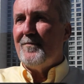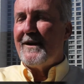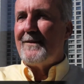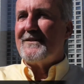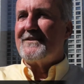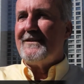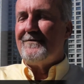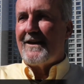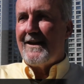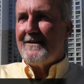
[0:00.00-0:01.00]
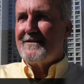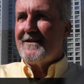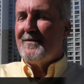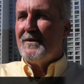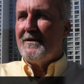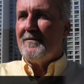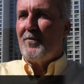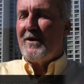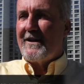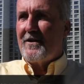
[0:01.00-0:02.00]
My name is Steve Gaines. I'm a
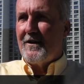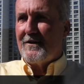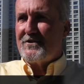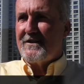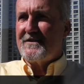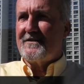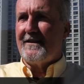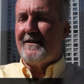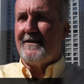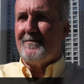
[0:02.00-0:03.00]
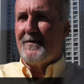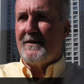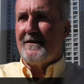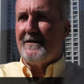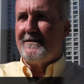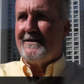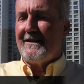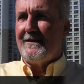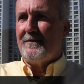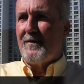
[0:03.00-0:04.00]
marine ecologist and I'm the
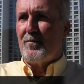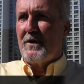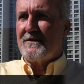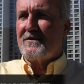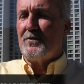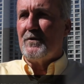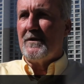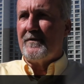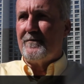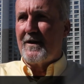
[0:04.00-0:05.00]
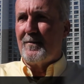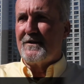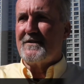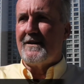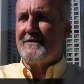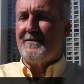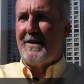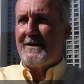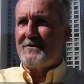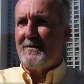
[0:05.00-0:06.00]
Dean of the Bren School of Environmental Science and
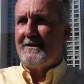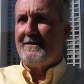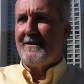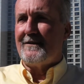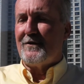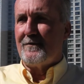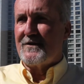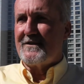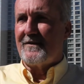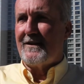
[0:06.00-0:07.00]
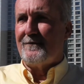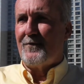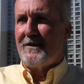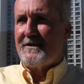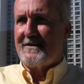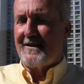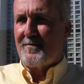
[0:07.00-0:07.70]
Management at the University of California, Santa